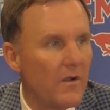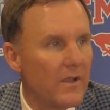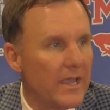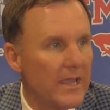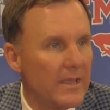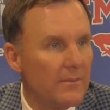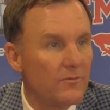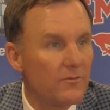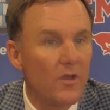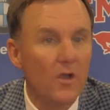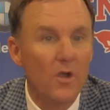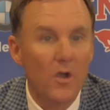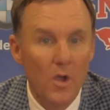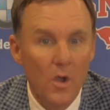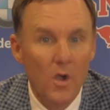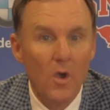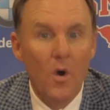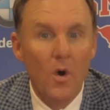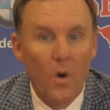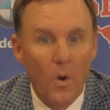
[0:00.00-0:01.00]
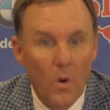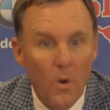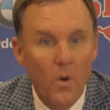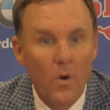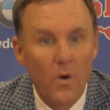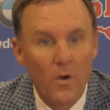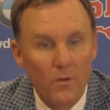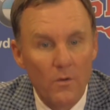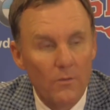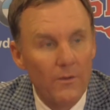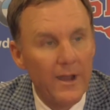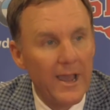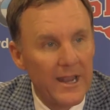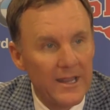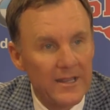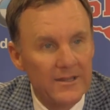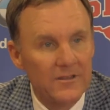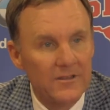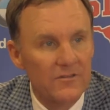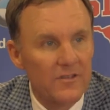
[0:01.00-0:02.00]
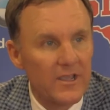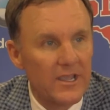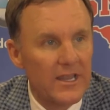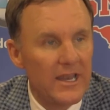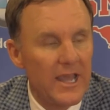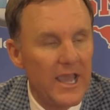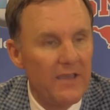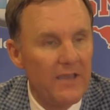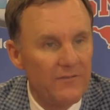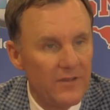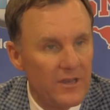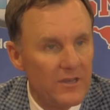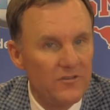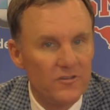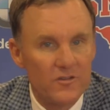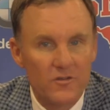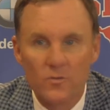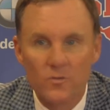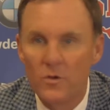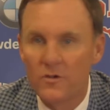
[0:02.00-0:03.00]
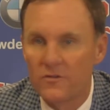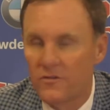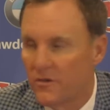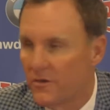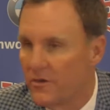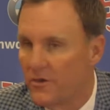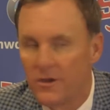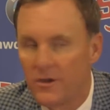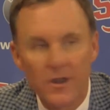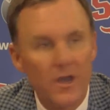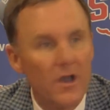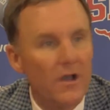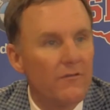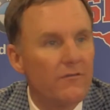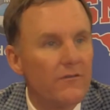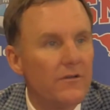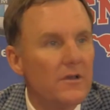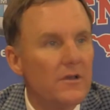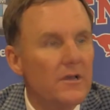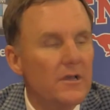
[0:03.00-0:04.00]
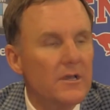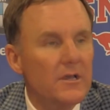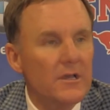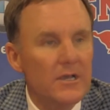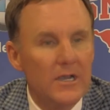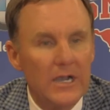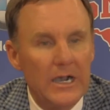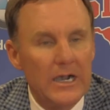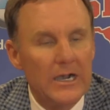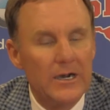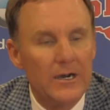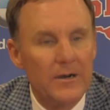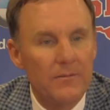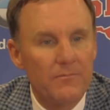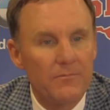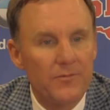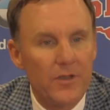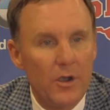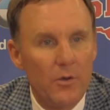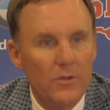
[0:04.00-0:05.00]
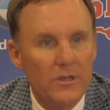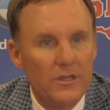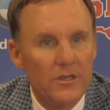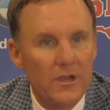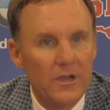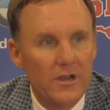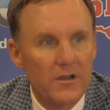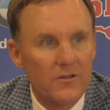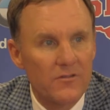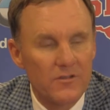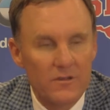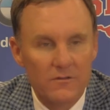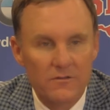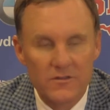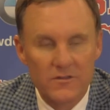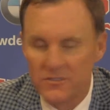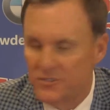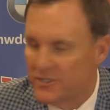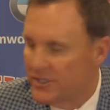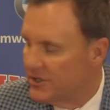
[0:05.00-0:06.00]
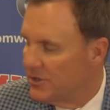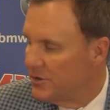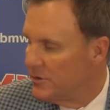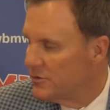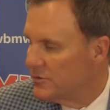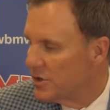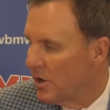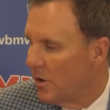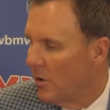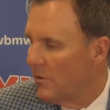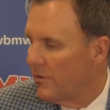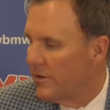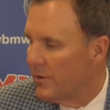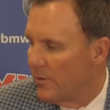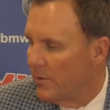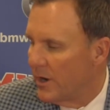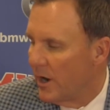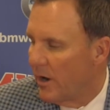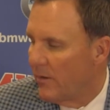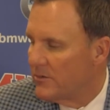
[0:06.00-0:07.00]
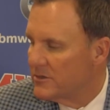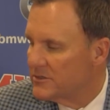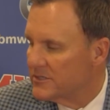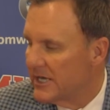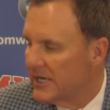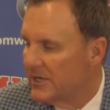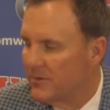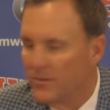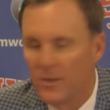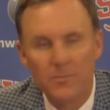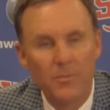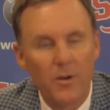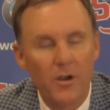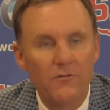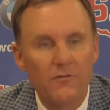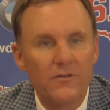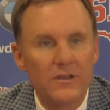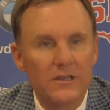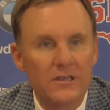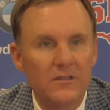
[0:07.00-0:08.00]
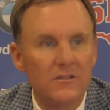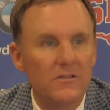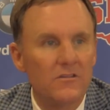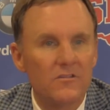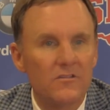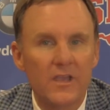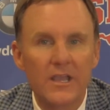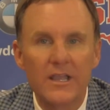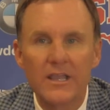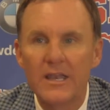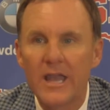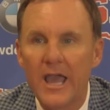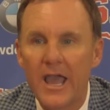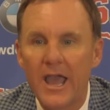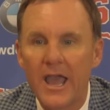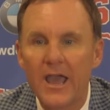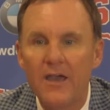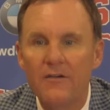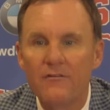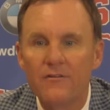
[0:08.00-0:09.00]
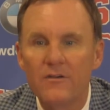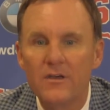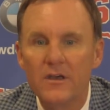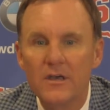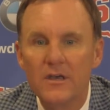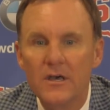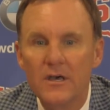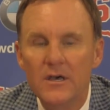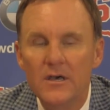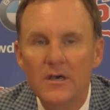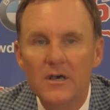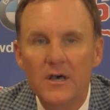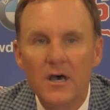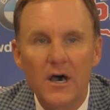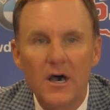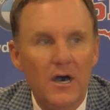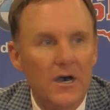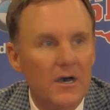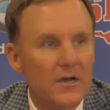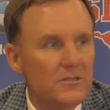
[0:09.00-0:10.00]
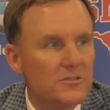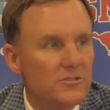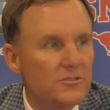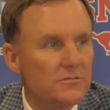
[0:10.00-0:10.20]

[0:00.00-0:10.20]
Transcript: games or rally in the second half and it just wasn't good enough. Um, thought we dug ourselves such a huge hole that we almost had to be perfect in the second half uh,